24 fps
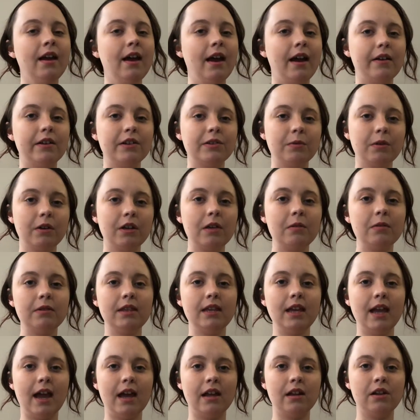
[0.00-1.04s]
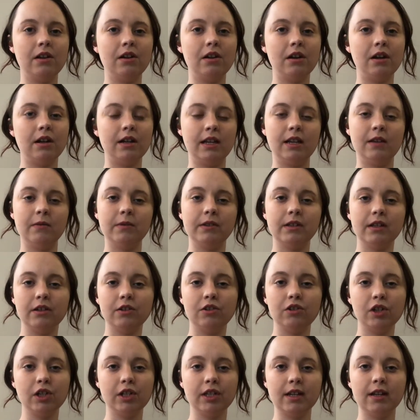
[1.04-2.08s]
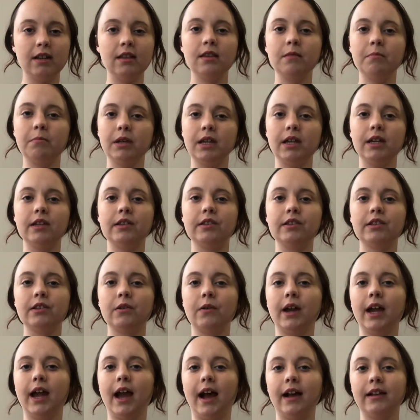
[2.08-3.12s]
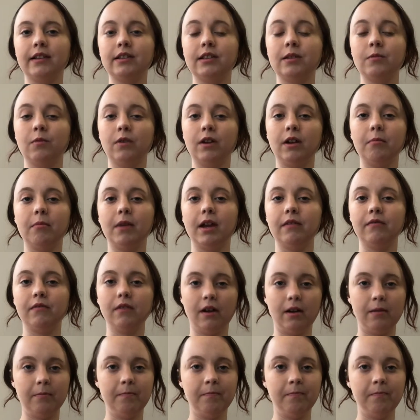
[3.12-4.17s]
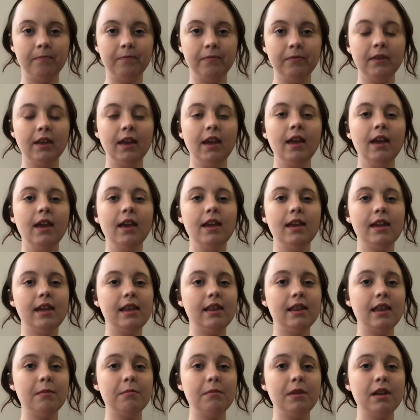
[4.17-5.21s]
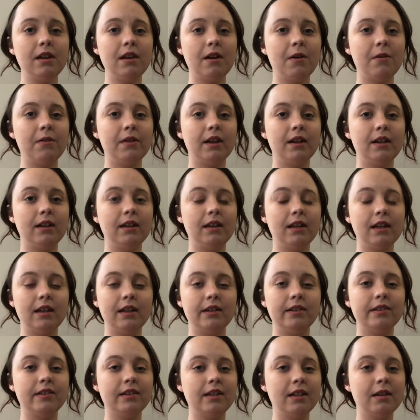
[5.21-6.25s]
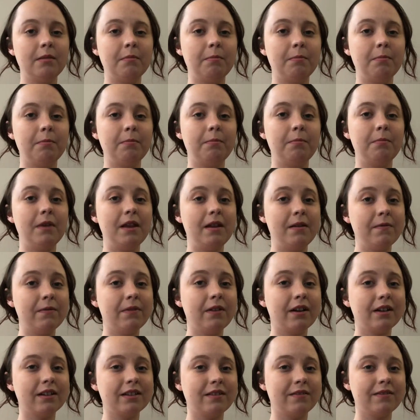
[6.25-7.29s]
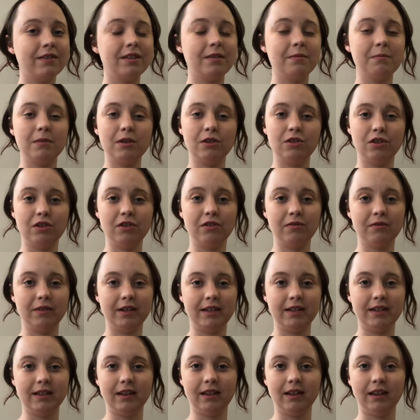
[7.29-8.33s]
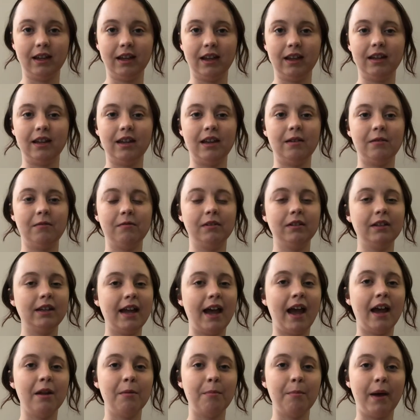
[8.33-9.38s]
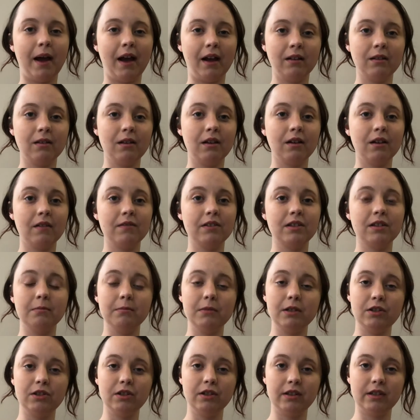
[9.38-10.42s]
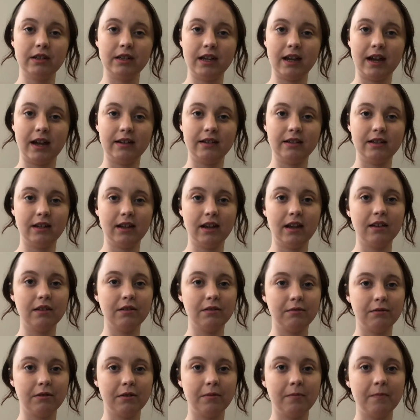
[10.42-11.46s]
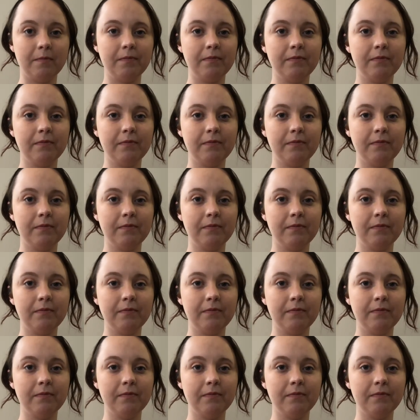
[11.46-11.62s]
I was working with the editor, and he was interested in the piece, so I asked him when it might run. He let me know that he'd seen an influx of submissions recently, and he really had a backlog of submissions he had to get through.